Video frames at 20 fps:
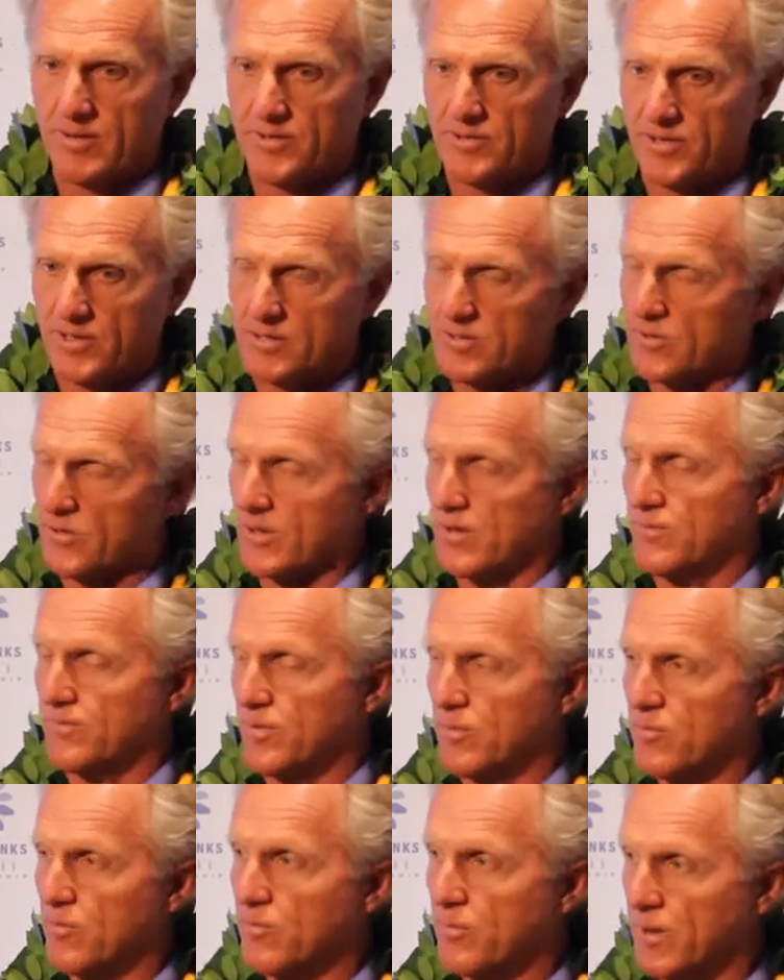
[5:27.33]
Just looking
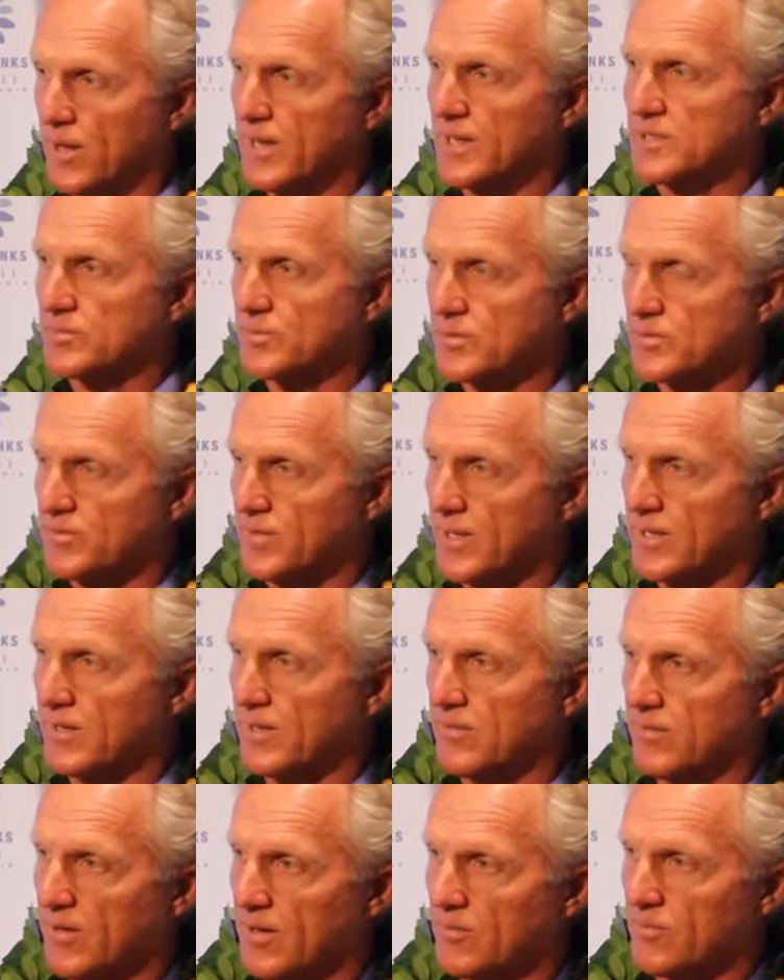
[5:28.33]
from a player's
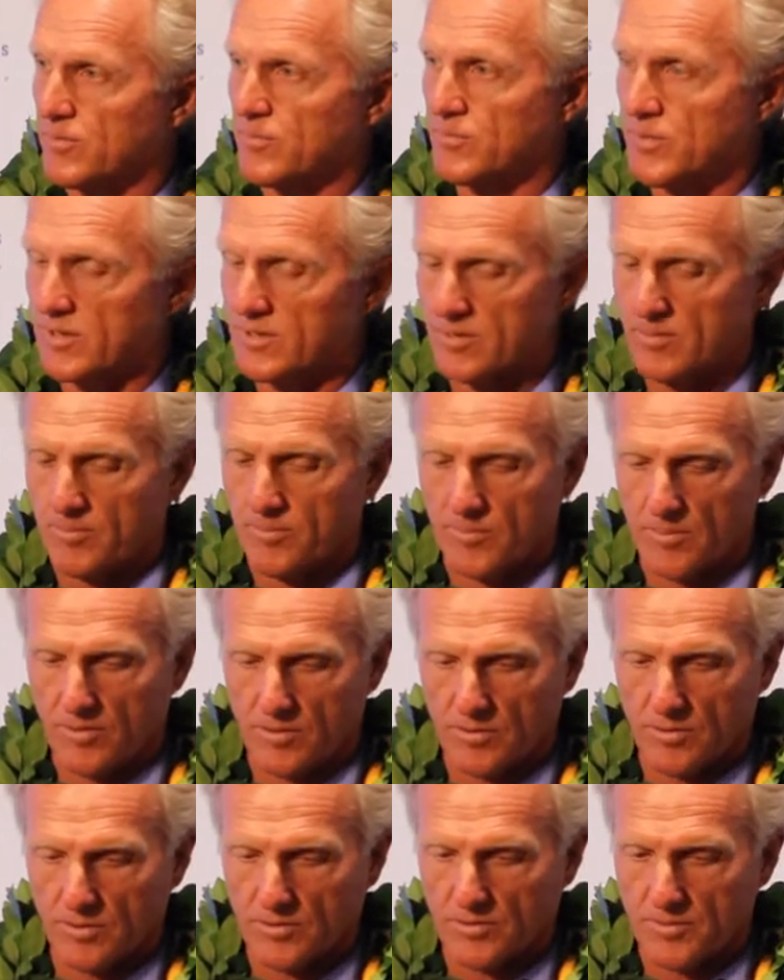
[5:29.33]
perspective, I wouldn't be
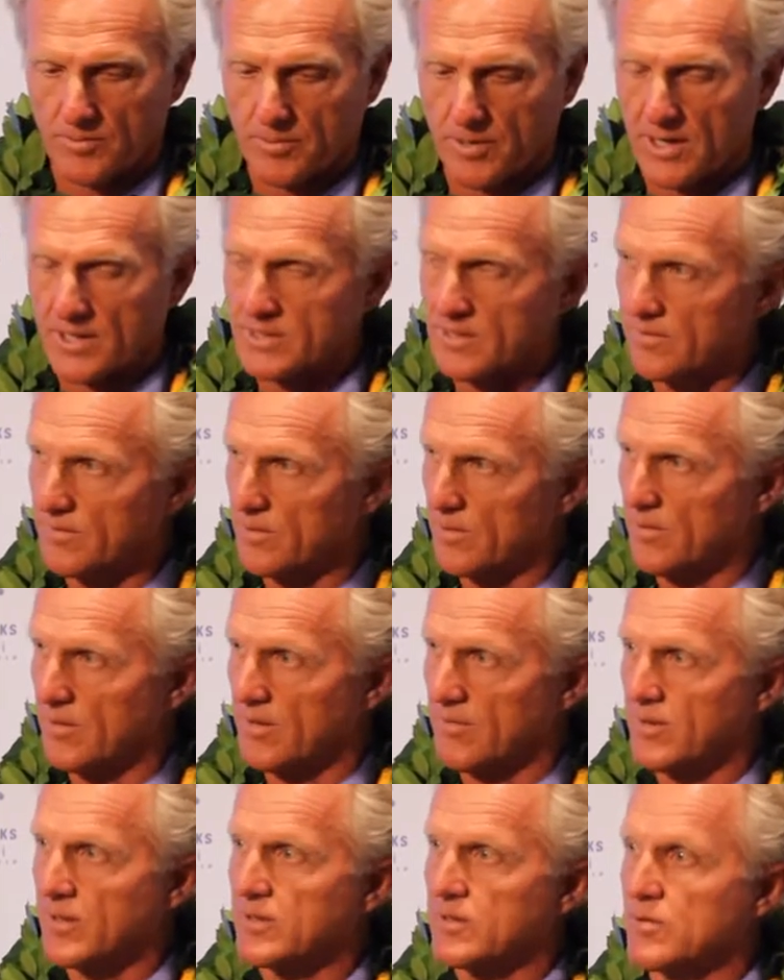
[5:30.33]
at all surprised if you
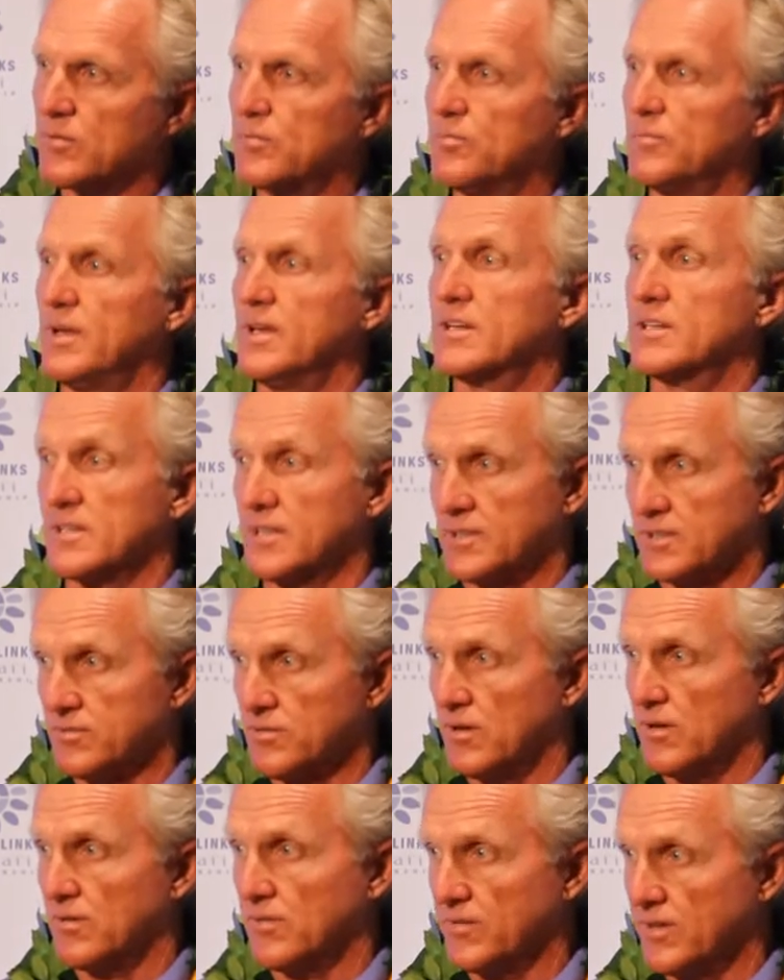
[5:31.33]
have a tremendously
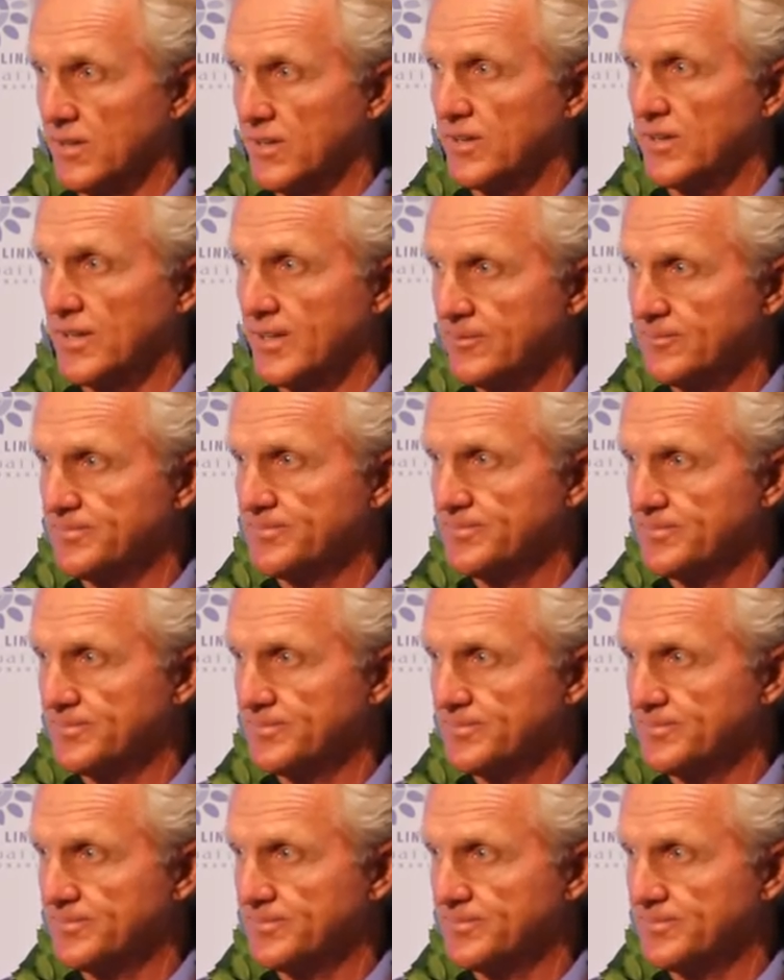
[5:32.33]
strong field here.